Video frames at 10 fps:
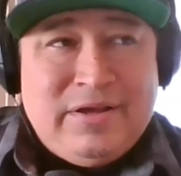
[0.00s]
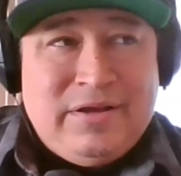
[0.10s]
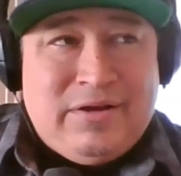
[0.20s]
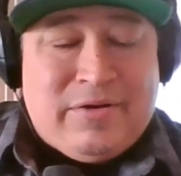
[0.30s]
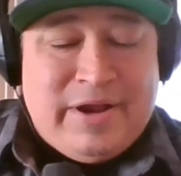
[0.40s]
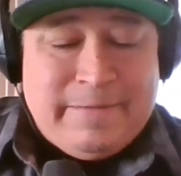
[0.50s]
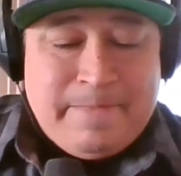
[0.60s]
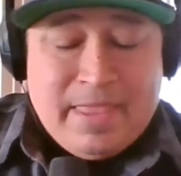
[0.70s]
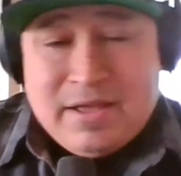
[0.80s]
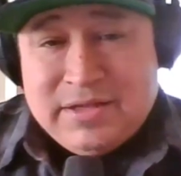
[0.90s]
All
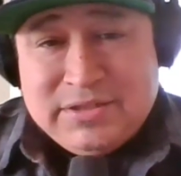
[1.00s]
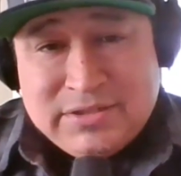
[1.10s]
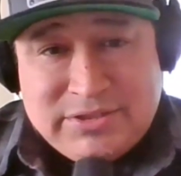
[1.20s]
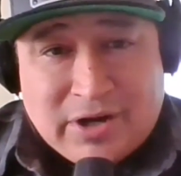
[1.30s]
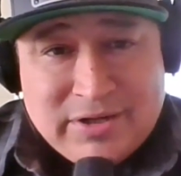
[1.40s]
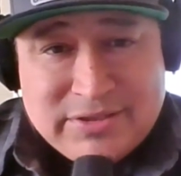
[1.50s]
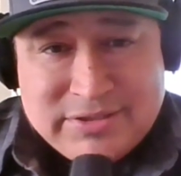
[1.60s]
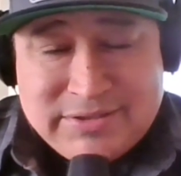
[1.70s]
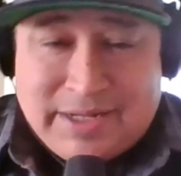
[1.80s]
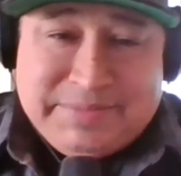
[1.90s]
right.
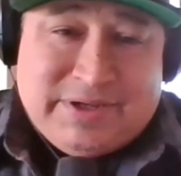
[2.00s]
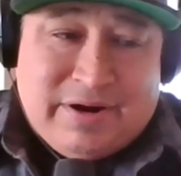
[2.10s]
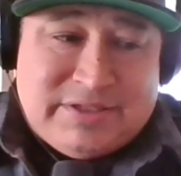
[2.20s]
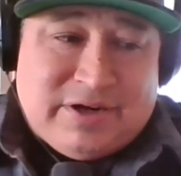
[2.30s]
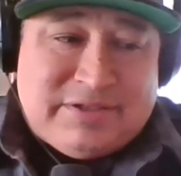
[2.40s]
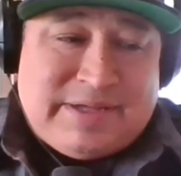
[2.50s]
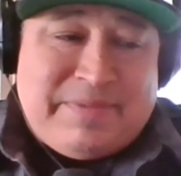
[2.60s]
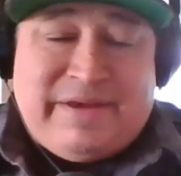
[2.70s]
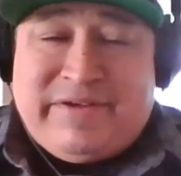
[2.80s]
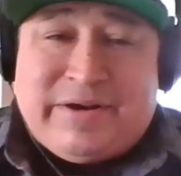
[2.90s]
Chargers. I'm sorry, Chargers. I'm
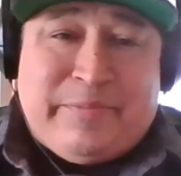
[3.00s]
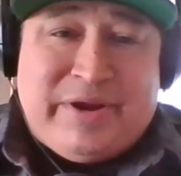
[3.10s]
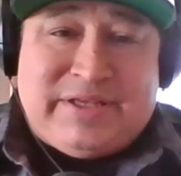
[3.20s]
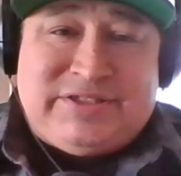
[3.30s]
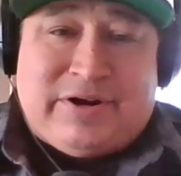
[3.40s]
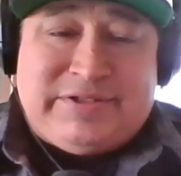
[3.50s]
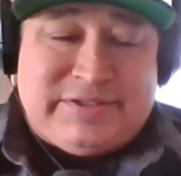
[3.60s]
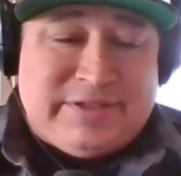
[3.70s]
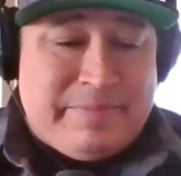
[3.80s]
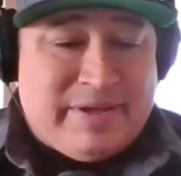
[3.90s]
not even going to bring the
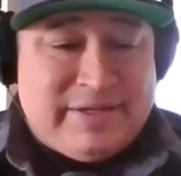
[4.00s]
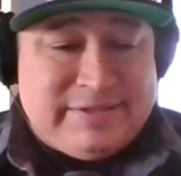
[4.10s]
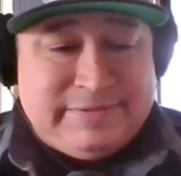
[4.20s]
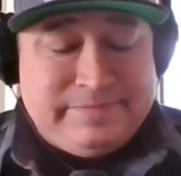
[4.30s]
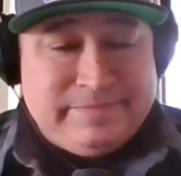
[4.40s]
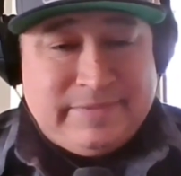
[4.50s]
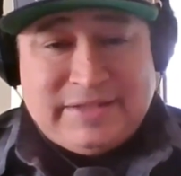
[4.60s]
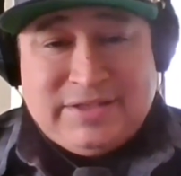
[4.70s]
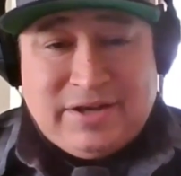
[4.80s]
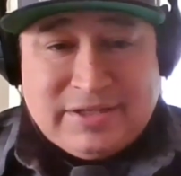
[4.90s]
Chargers up because
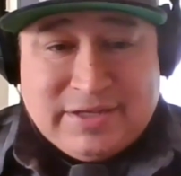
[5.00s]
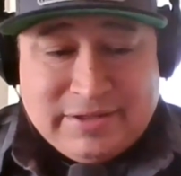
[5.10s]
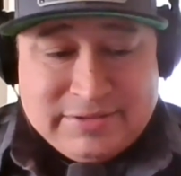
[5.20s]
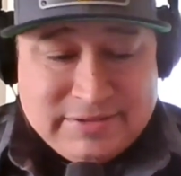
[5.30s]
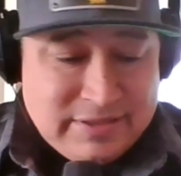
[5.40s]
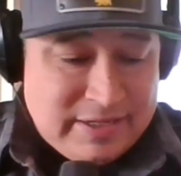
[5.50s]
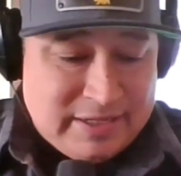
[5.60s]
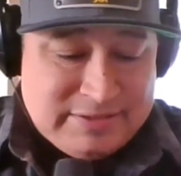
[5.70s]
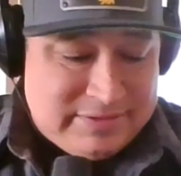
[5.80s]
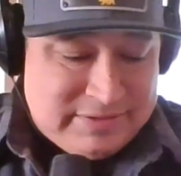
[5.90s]
that's a lost cause.
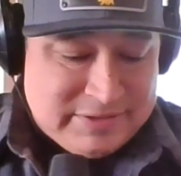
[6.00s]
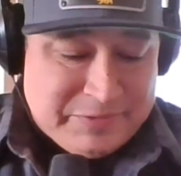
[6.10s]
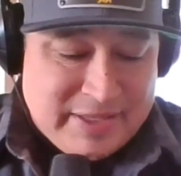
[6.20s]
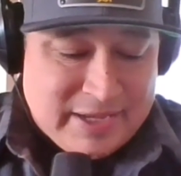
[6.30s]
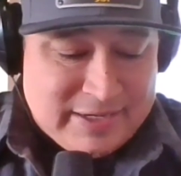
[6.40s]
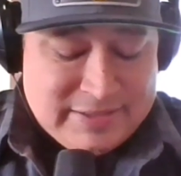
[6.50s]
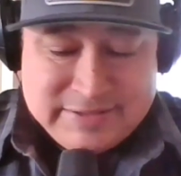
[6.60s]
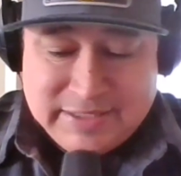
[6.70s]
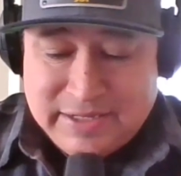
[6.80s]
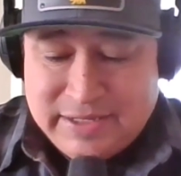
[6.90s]
It's just
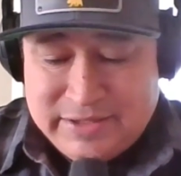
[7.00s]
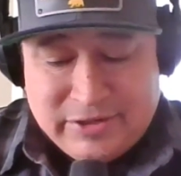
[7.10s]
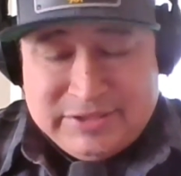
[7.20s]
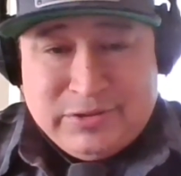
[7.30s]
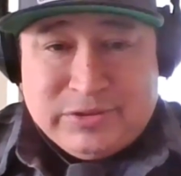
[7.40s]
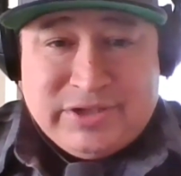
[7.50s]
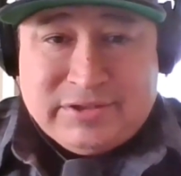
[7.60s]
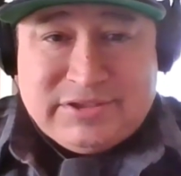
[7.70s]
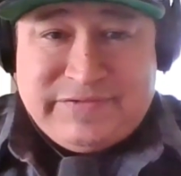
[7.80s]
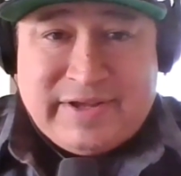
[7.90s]
ridiculous. There's no
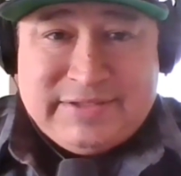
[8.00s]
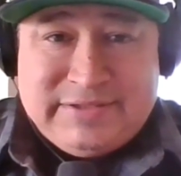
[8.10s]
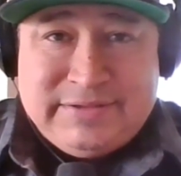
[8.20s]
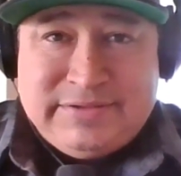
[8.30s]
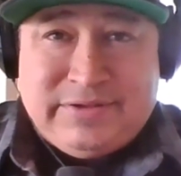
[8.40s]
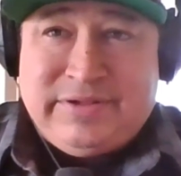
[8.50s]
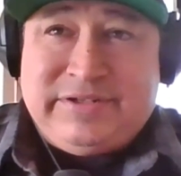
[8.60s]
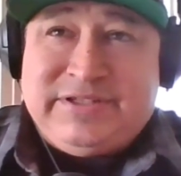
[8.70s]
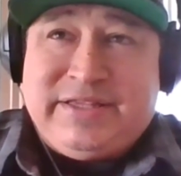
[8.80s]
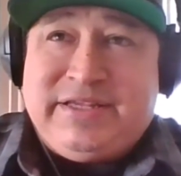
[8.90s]
Chargers fans. So
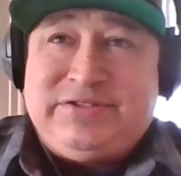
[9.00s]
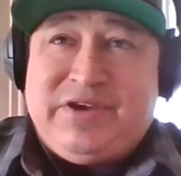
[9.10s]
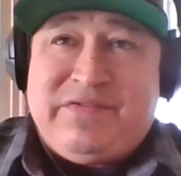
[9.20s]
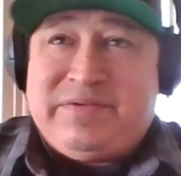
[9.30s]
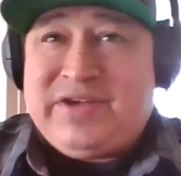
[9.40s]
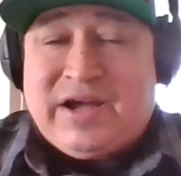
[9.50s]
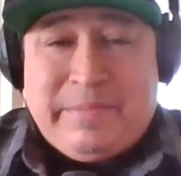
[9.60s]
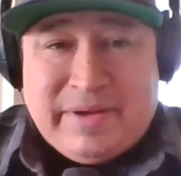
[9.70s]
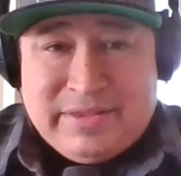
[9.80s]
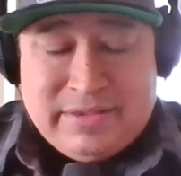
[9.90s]
there's nothing to even talk
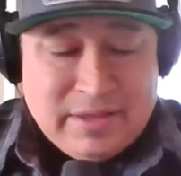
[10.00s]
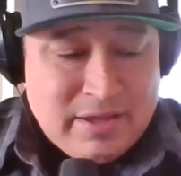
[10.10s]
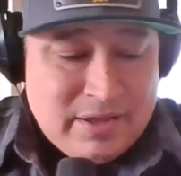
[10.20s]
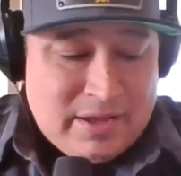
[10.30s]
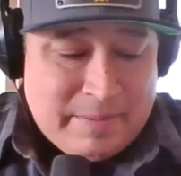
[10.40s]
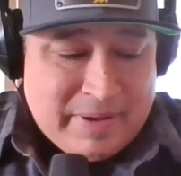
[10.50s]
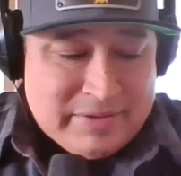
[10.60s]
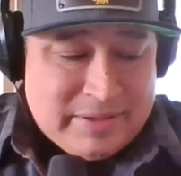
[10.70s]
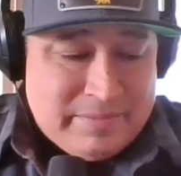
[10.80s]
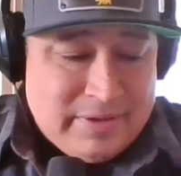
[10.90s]
about
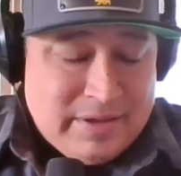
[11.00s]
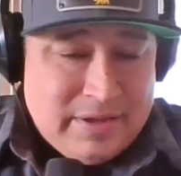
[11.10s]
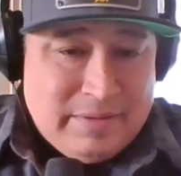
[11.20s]
them.